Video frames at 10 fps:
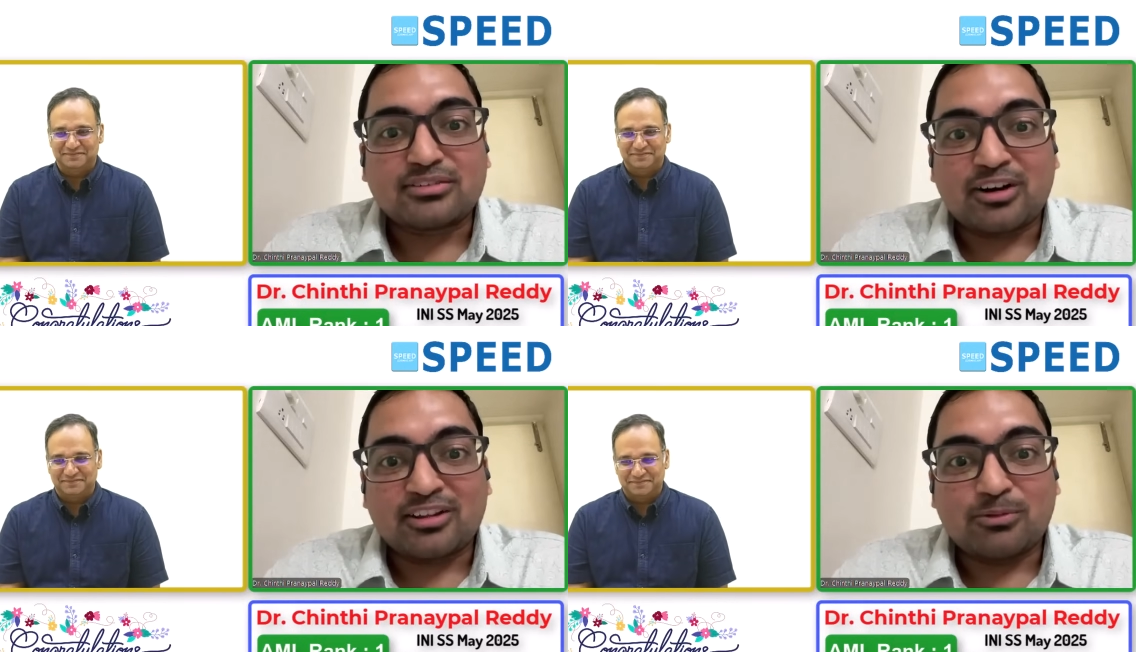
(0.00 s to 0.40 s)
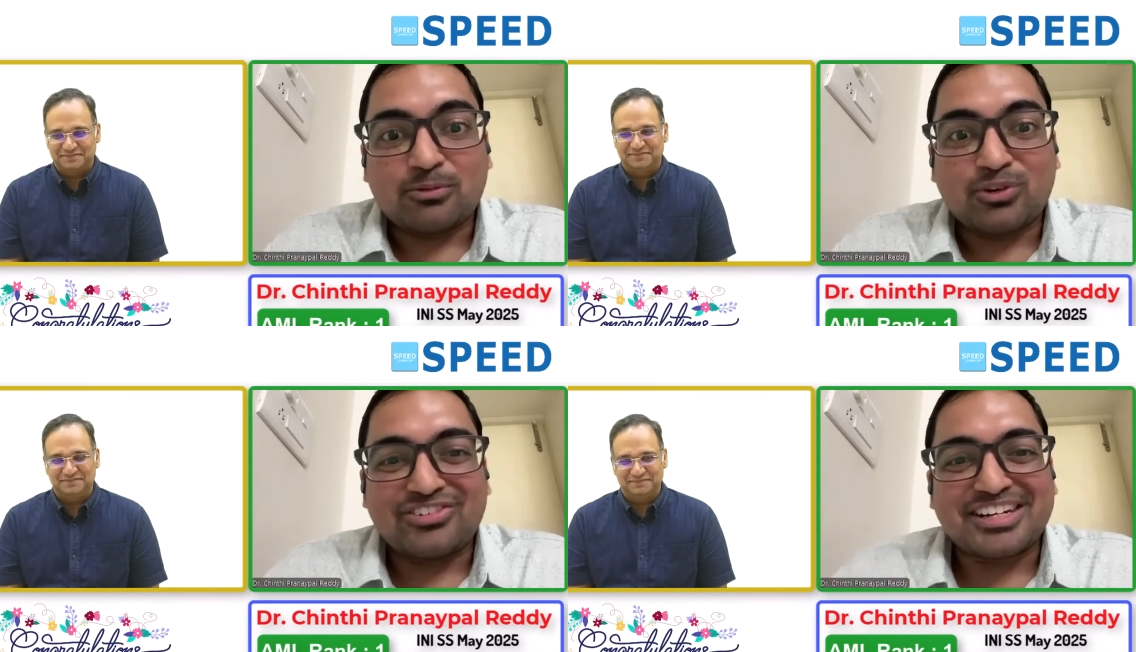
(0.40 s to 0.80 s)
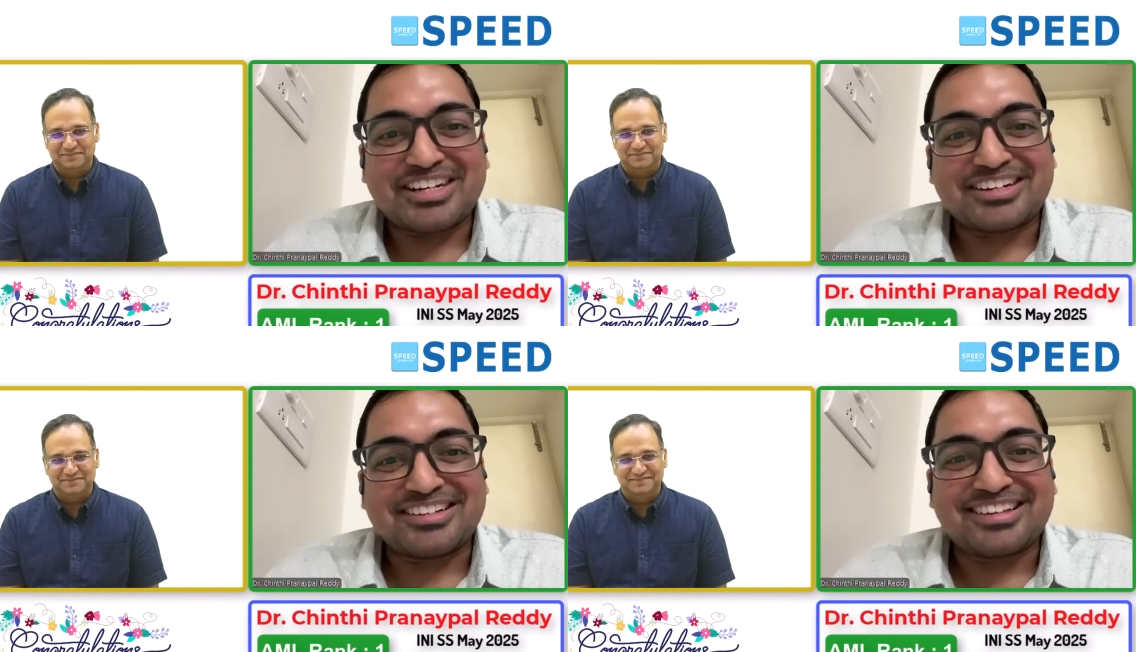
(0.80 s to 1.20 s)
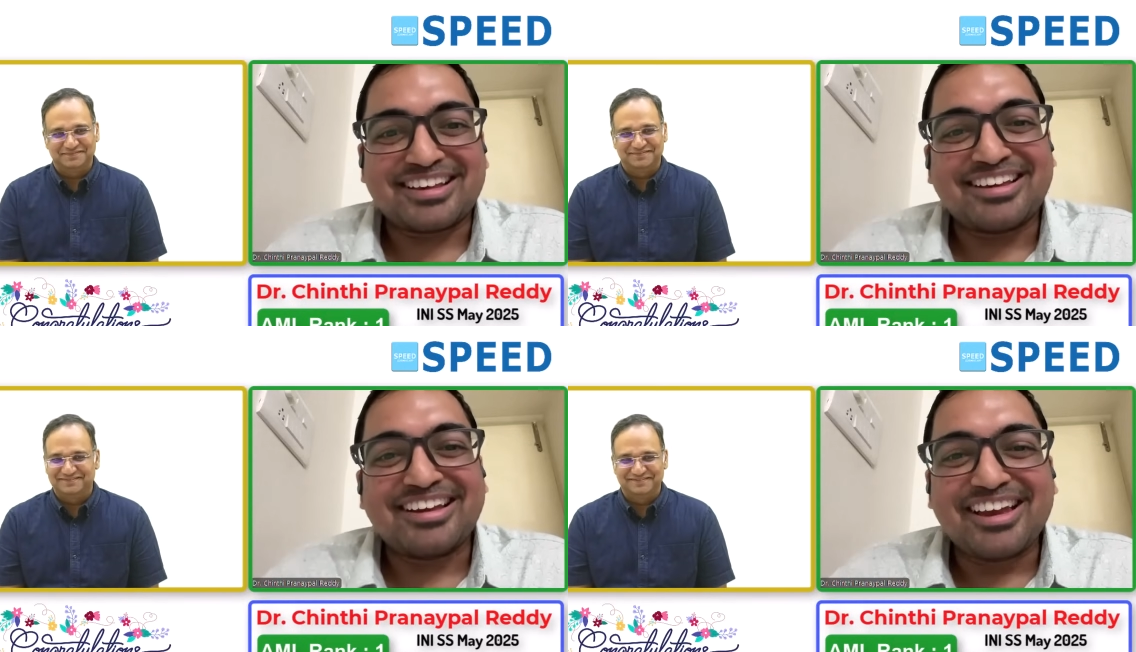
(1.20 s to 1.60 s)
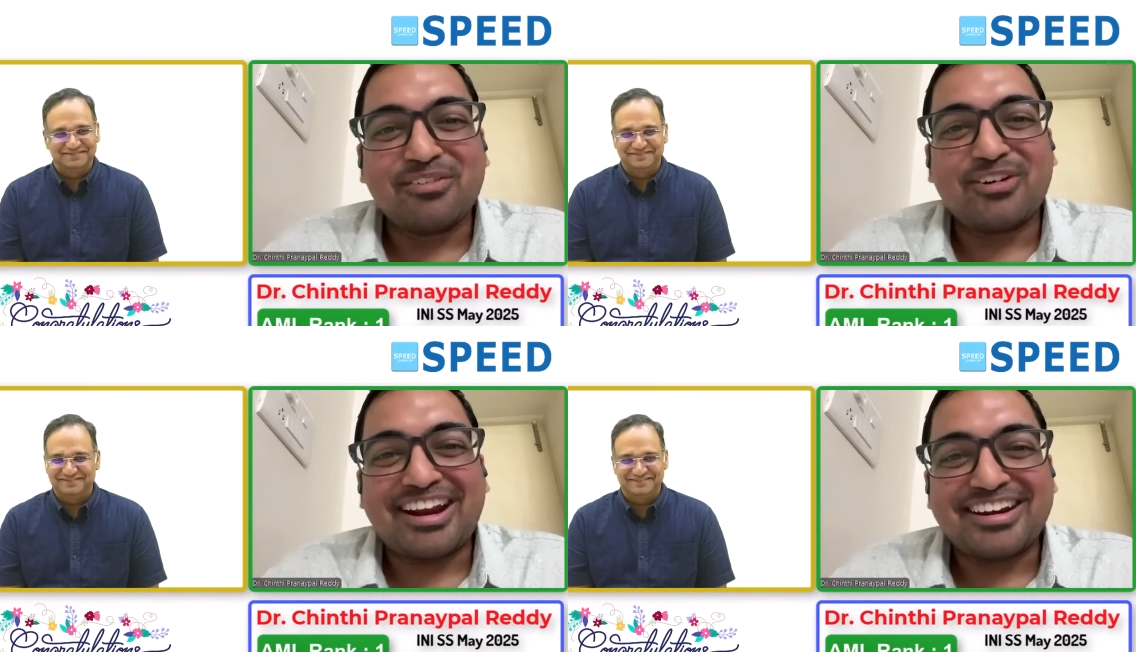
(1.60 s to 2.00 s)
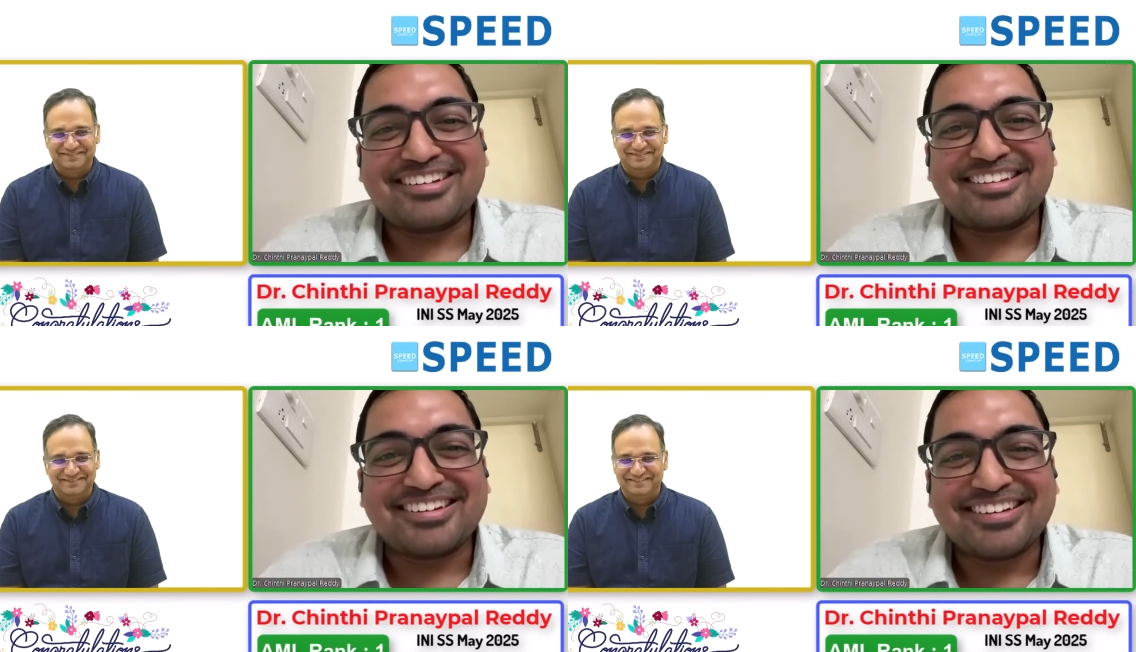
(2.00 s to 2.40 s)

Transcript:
Speaker 1: What are the four investigations about hiatal cyst?